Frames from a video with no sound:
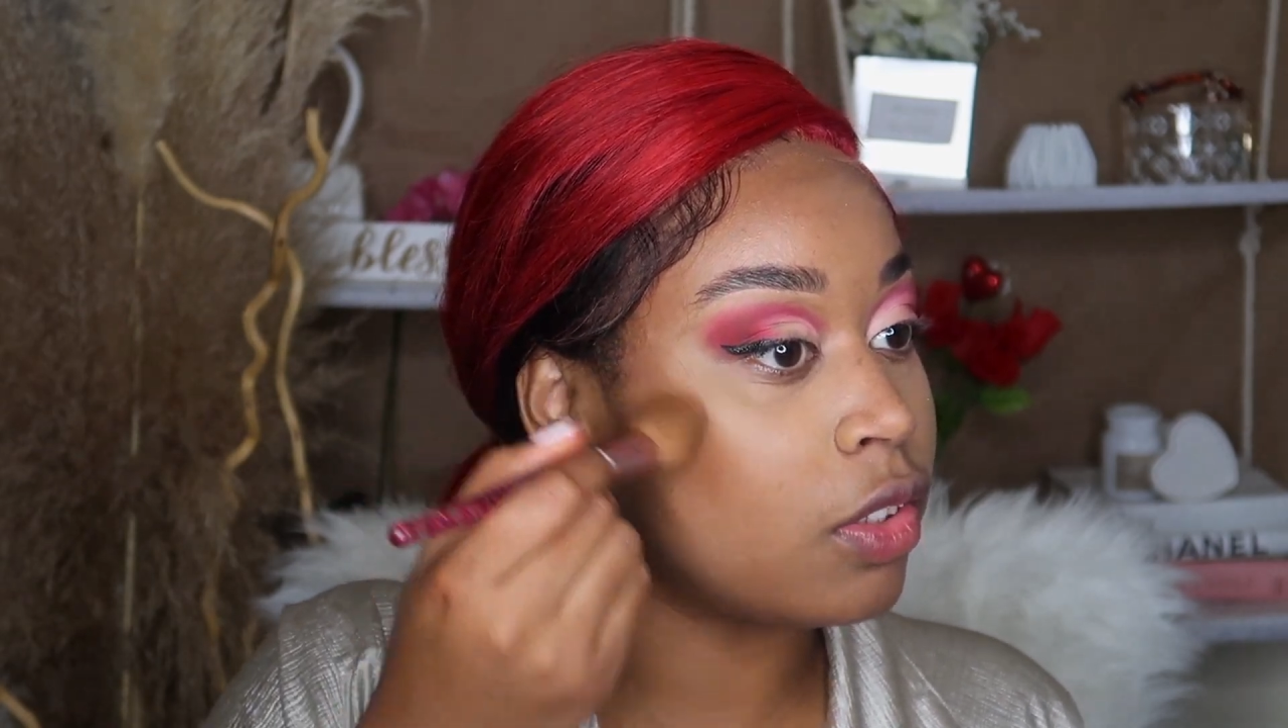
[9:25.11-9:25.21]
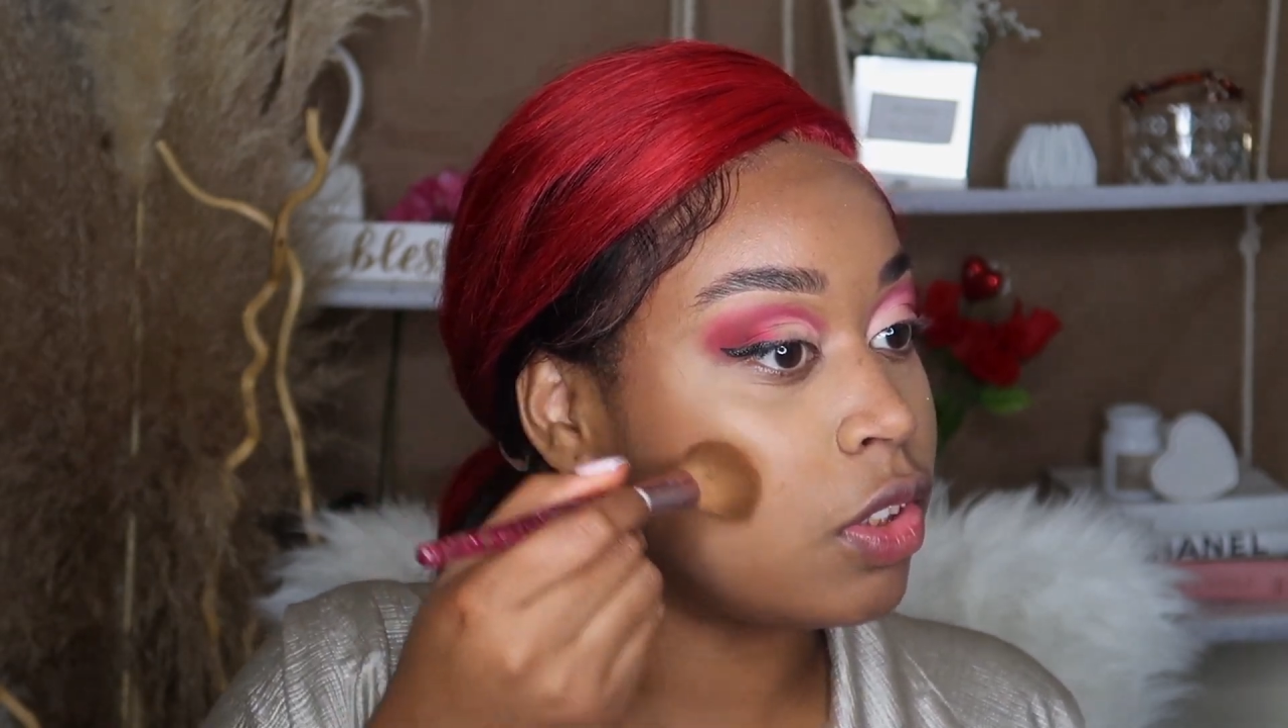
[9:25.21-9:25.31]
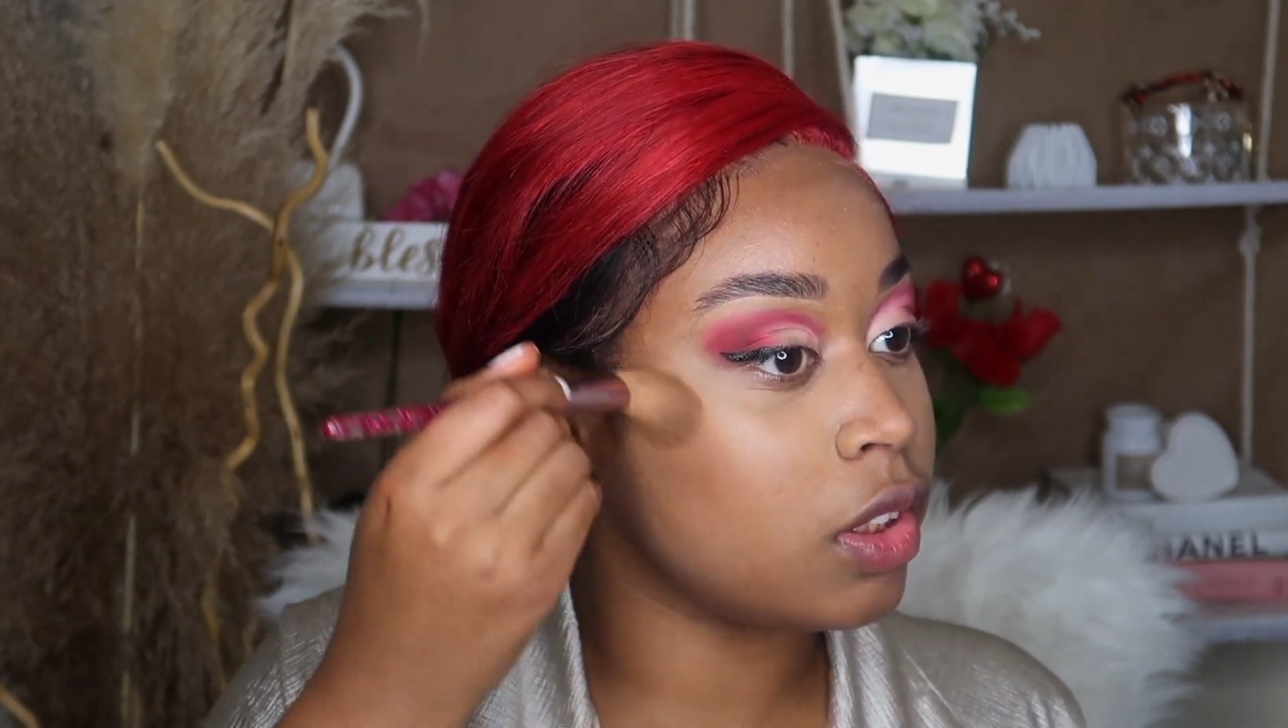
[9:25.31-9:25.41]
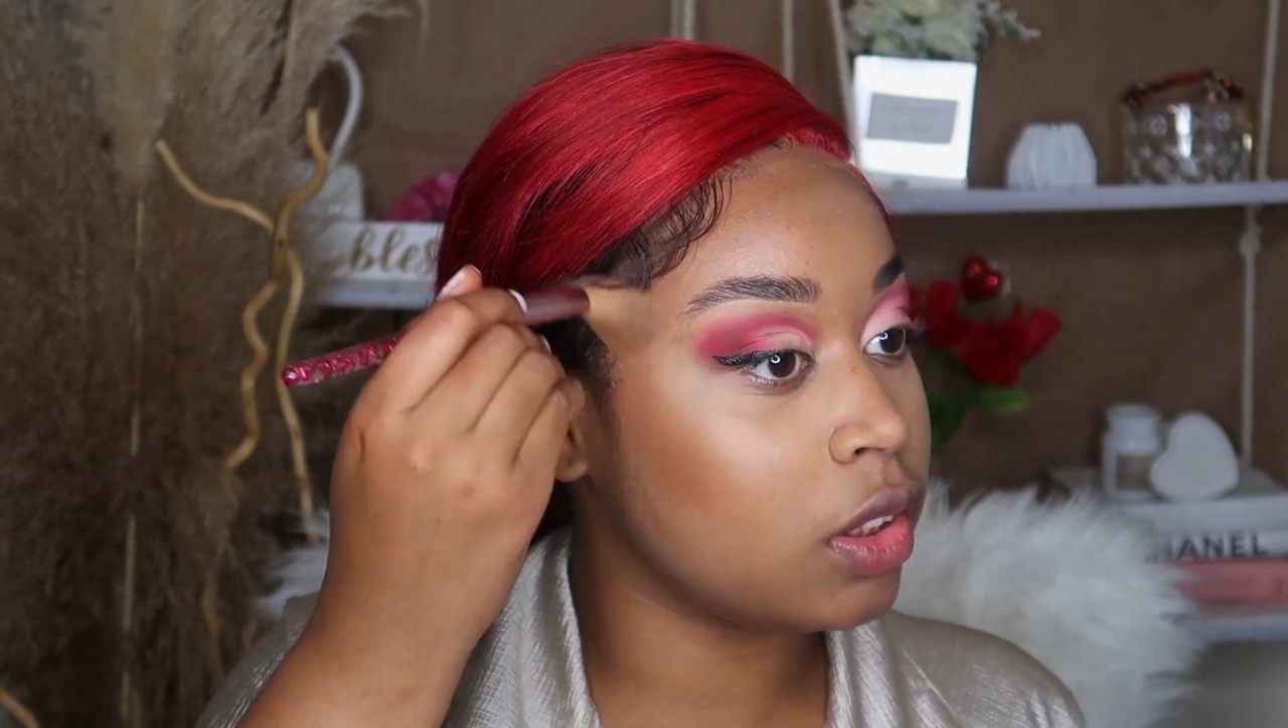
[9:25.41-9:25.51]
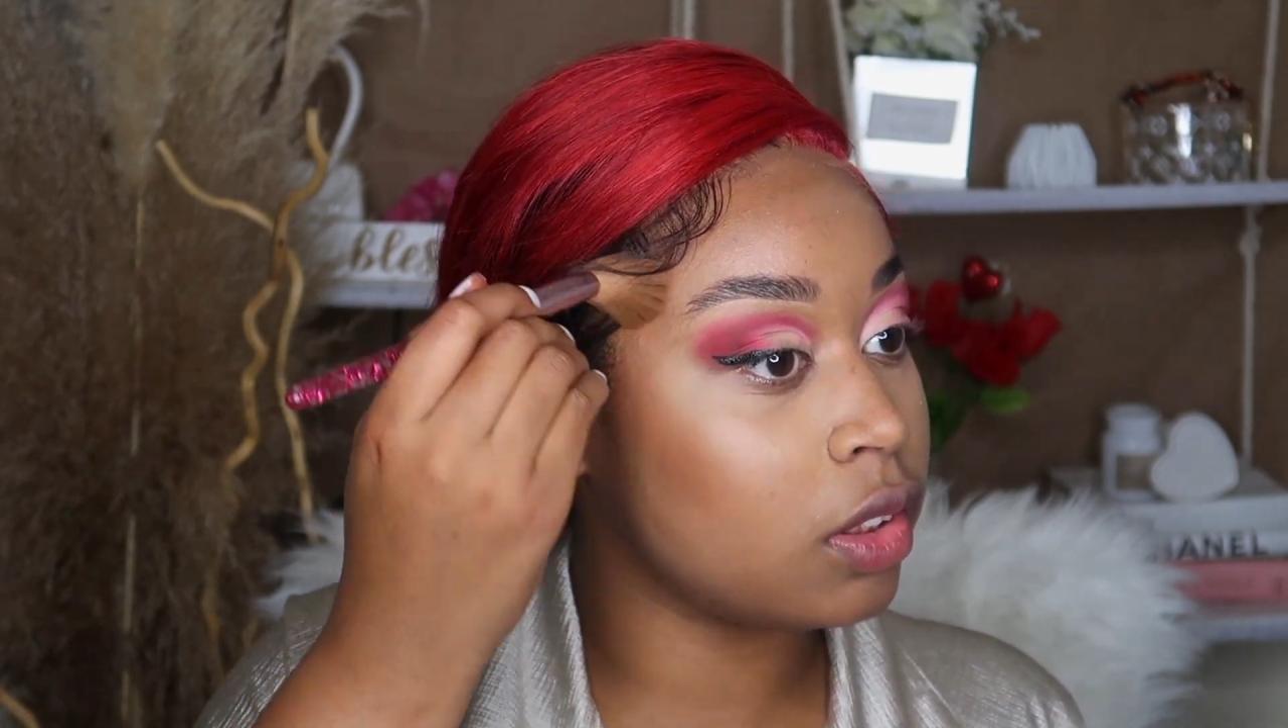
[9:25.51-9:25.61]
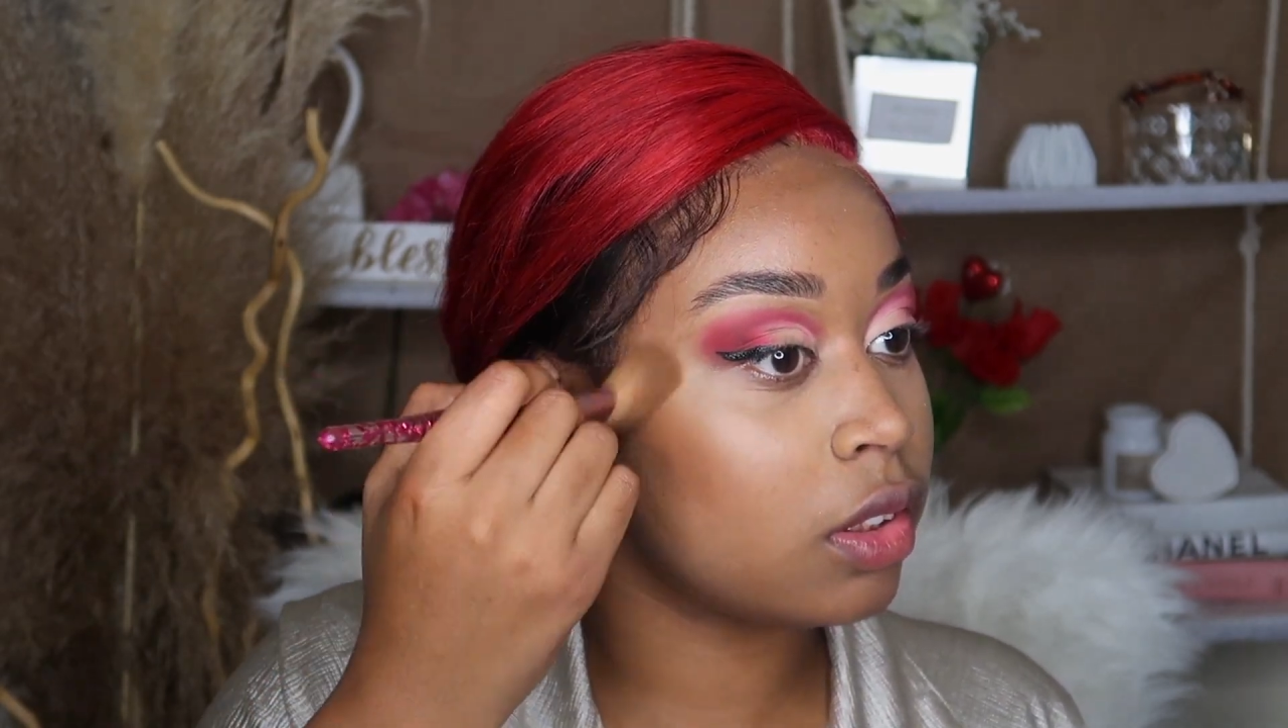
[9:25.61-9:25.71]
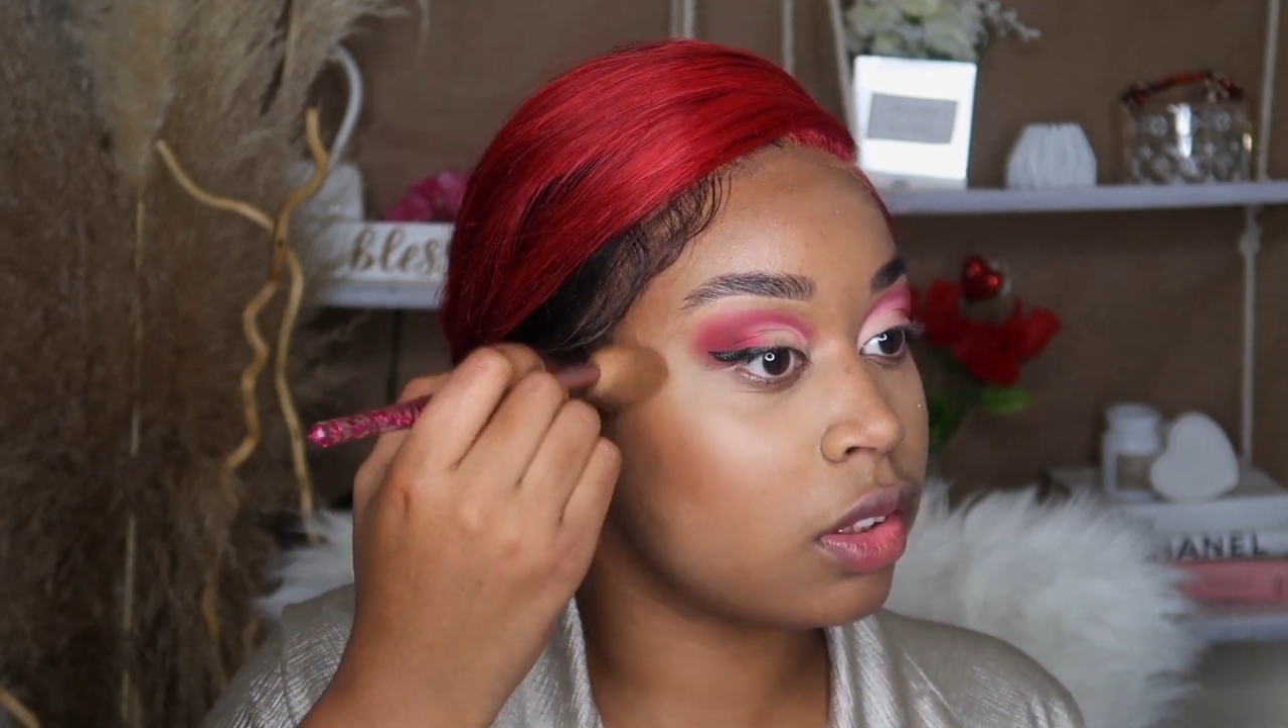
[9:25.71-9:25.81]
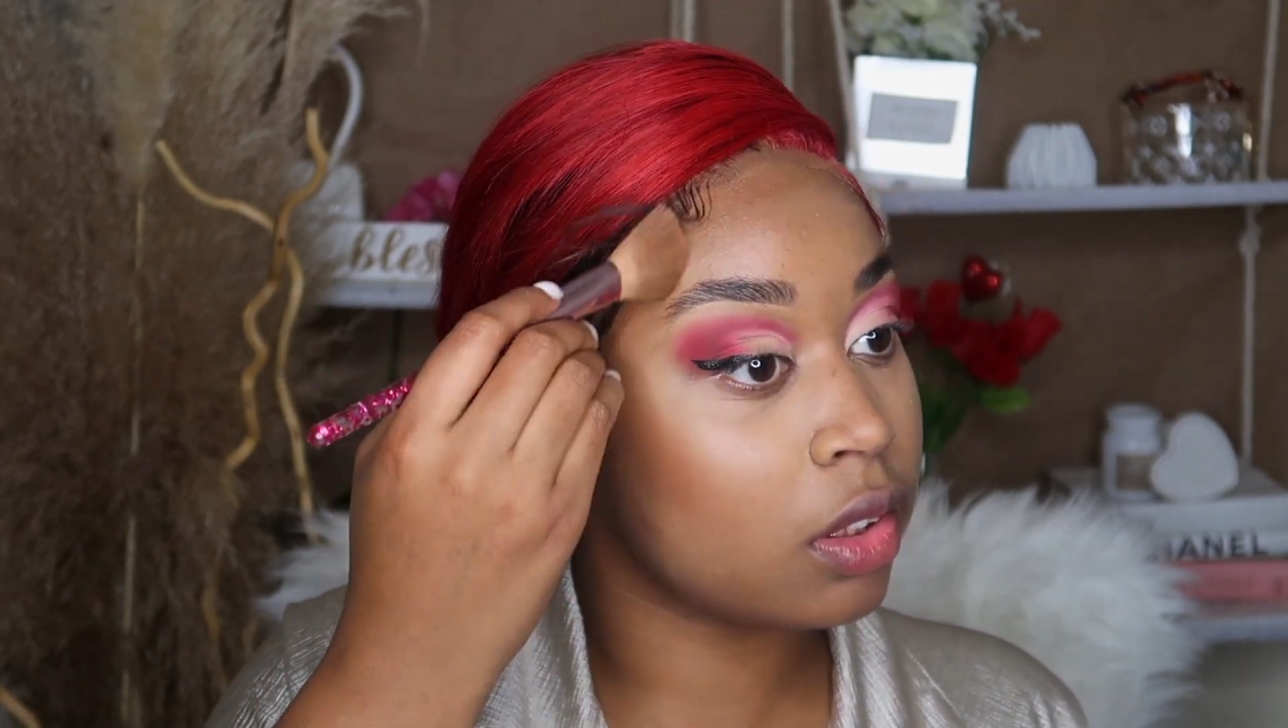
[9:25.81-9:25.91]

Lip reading: the cheek.